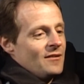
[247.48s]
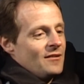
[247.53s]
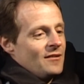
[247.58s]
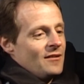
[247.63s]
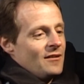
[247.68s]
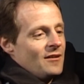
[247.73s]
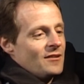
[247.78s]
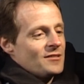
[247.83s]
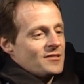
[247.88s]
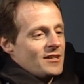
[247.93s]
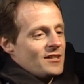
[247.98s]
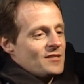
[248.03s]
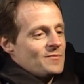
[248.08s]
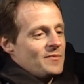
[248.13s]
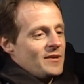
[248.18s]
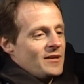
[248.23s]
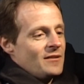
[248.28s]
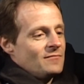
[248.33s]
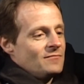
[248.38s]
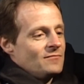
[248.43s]
I'd say it's
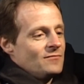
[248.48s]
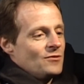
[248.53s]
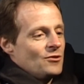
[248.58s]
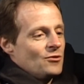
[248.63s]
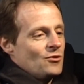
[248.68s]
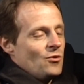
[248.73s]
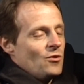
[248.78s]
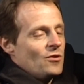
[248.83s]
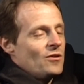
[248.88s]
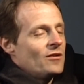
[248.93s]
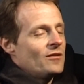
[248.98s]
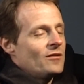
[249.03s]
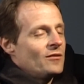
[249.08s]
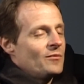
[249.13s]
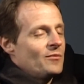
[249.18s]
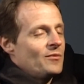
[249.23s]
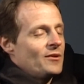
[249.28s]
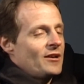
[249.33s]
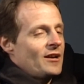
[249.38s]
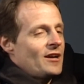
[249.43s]
been good,
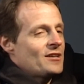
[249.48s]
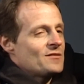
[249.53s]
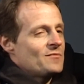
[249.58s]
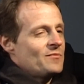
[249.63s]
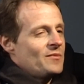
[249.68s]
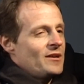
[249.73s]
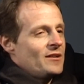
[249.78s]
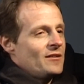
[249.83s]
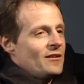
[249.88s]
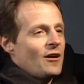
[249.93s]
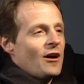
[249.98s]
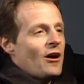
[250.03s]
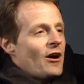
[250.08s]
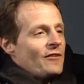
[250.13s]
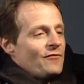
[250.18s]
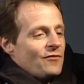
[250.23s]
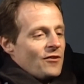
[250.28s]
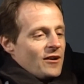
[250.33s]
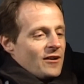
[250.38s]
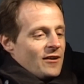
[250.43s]
but it hasn't been. I
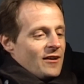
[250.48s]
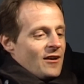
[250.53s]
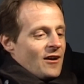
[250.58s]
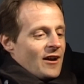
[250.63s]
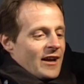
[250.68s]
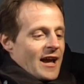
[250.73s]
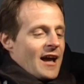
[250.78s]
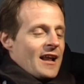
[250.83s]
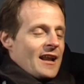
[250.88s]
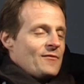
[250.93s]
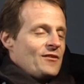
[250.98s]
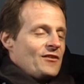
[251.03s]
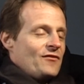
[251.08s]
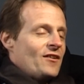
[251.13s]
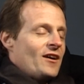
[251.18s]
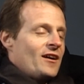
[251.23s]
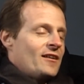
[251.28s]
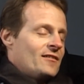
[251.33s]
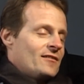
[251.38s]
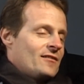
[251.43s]
find I can't have any
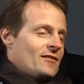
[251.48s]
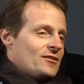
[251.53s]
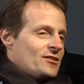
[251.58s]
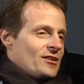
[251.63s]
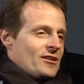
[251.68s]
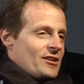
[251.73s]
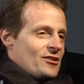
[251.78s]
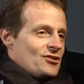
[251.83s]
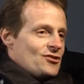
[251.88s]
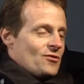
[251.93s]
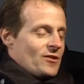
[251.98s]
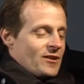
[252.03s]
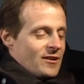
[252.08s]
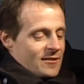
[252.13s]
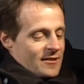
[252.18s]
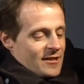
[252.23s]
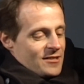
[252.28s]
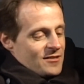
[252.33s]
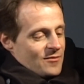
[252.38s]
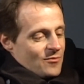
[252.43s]
fun. I don't enjoy it.
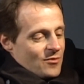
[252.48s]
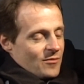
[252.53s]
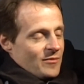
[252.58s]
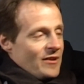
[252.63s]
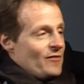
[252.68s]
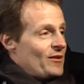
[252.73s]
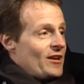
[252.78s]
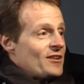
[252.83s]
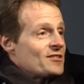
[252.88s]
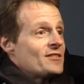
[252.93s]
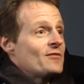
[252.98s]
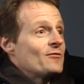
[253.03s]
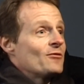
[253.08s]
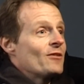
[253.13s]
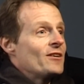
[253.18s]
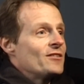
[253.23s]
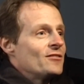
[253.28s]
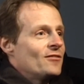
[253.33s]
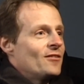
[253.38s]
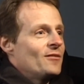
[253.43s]
That's the problem. Everybody else is having a
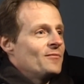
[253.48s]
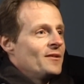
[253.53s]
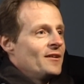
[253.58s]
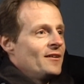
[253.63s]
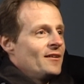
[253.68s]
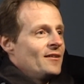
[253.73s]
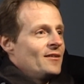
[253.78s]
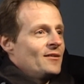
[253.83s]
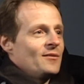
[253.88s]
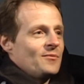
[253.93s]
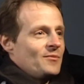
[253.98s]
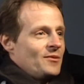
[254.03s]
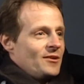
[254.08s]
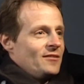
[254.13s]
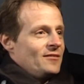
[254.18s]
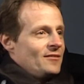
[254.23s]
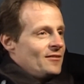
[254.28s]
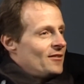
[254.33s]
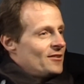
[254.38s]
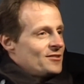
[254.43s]
great time, but
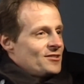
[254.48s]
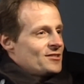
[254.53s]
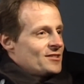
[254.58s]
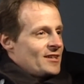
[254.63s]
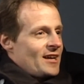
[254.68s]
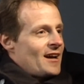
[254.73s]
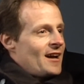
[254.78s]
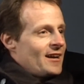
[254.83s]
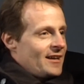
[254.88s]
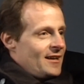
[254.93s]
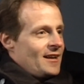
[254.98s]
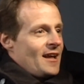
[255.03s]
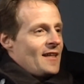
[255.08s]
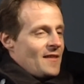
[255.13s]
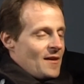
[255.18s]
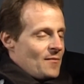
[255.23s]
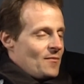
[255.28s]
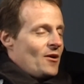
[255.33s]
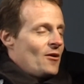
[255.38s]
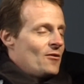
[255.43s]
I just can't get out of
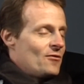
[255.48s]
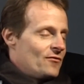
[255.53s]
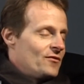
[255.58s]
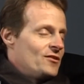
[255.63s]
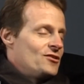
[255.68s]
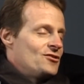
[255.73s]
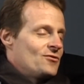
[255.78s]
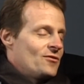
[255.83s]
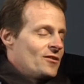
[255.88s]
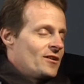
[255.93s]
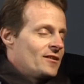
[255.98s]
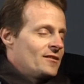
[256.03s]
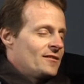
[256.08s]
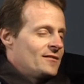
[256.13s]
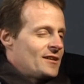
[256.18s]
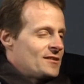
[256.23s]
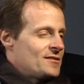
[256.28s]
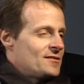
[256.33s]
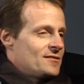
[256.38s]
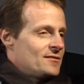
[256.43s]
that mode of enjoying it, and
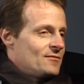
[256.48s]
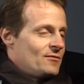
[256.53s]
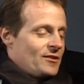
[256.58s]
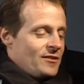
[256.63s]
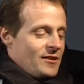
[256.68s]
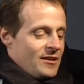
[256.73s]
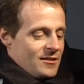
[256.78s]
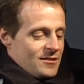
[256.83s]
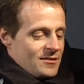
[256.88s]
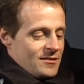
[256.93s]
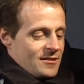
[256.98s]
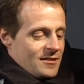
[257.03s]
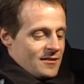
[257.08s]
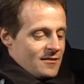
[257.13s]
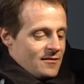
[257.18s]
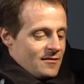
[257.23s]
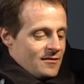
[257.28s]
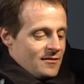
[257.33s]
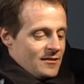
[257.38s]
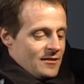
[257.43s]
that's what I think is the
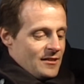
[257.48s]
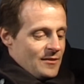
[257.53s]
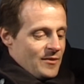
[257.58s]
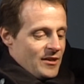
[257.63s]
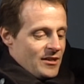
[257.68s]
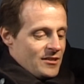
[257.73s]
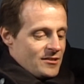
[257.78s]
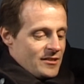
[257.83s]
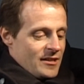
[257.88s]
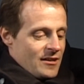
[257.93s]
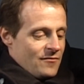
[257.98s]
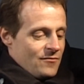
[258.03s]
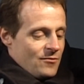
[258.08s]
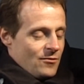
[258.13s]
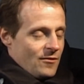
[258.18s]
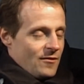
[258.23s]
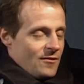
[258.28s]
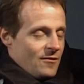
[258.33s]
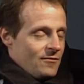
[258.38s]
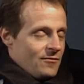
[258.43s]
biggest downfall of
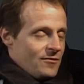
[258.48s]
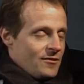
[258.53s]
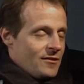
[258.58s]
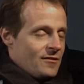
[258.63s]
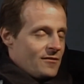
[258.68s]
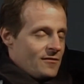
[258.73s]
the whole thing.